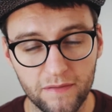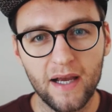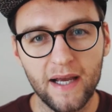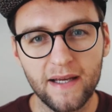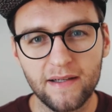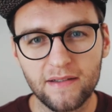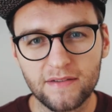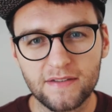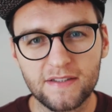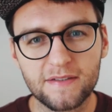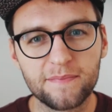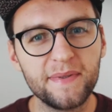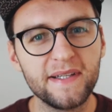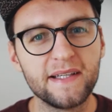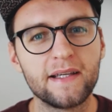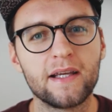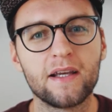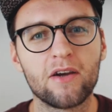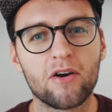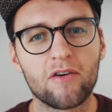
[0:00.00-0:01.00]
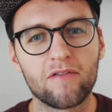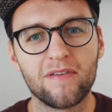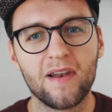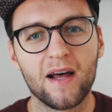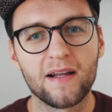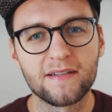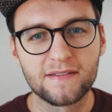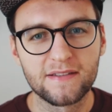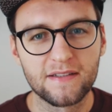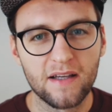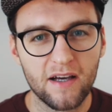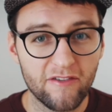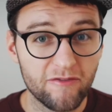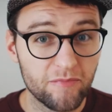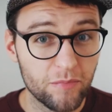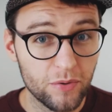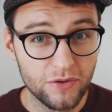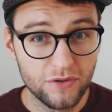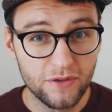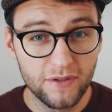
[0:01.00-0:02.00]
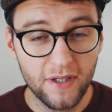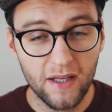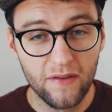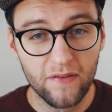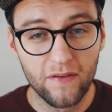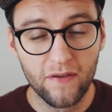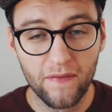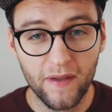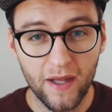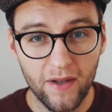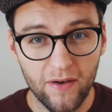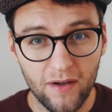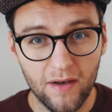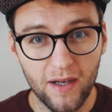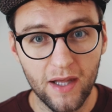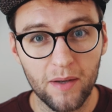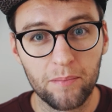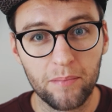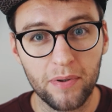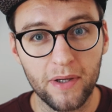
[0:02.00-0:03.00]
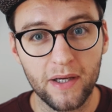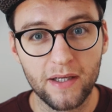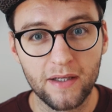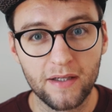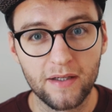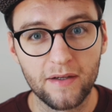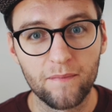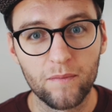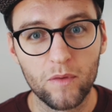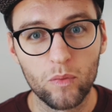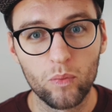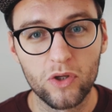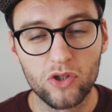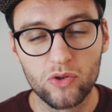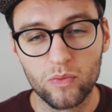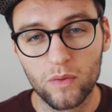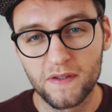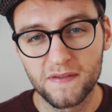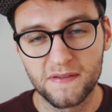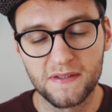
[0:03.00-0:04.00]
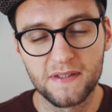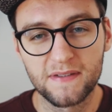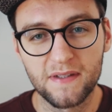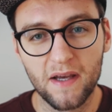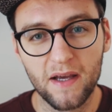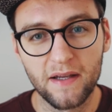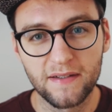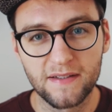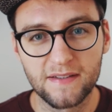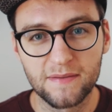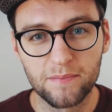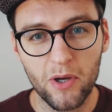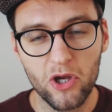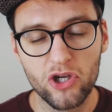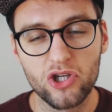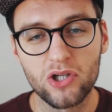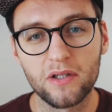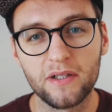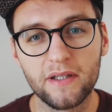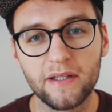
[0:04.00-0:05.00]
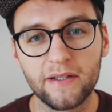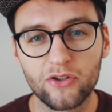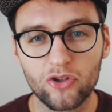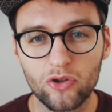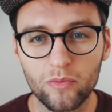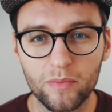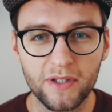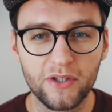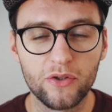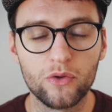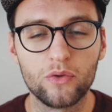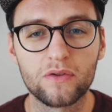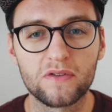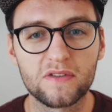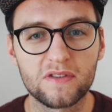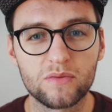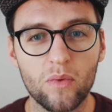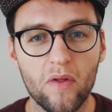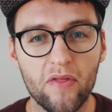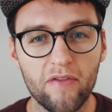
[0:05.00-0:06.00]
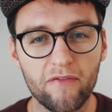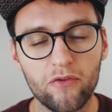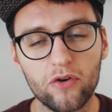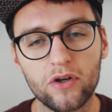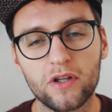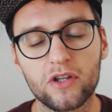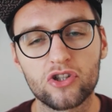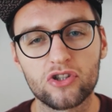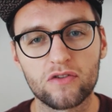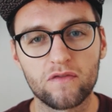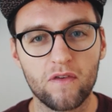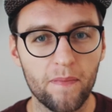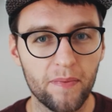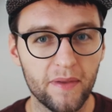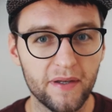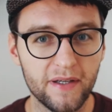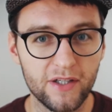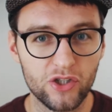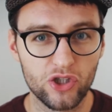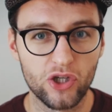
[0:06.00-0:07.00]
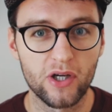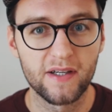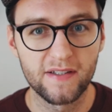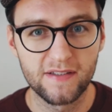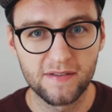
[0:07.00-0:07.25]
And speaking of LUTs, I've put together another LUT pack which was designed especially to be used with footage from the DJI